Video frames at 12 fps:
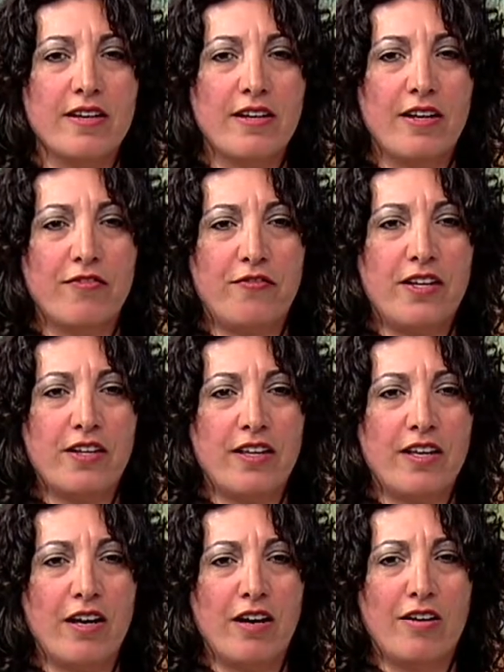a
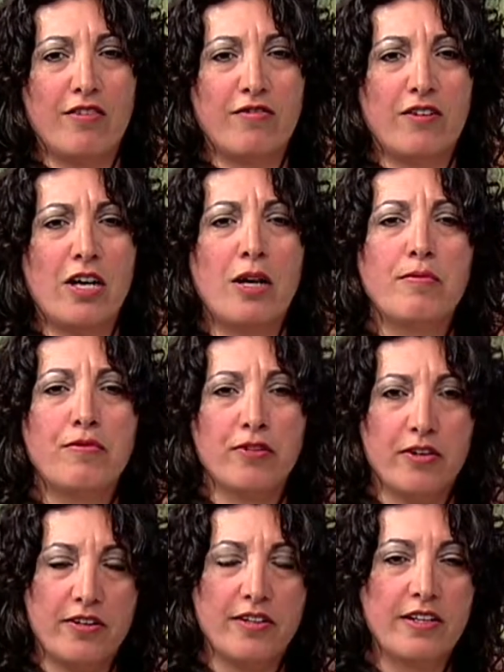feeling of
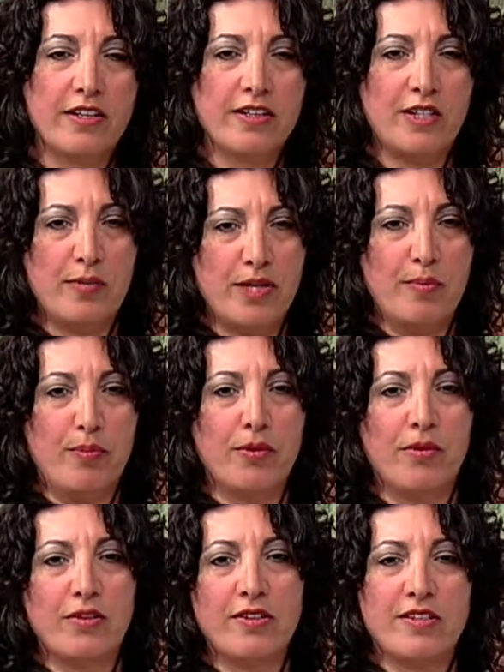comfort to
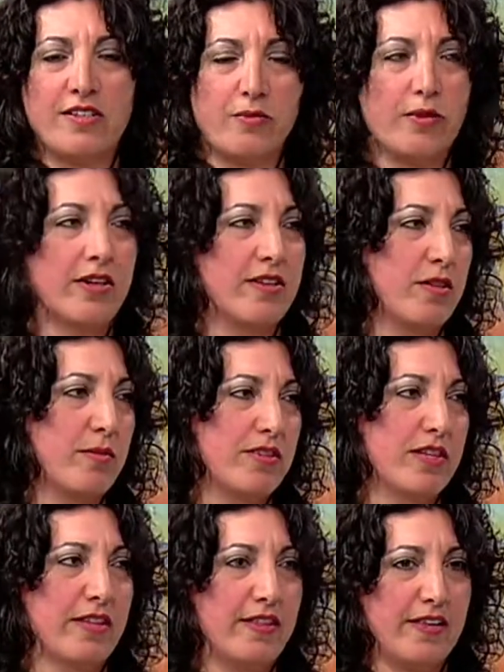people. This is weird, it's almost
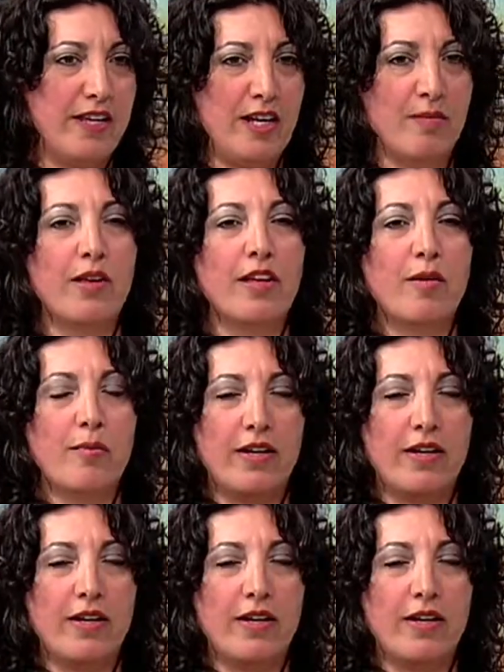like a theme, but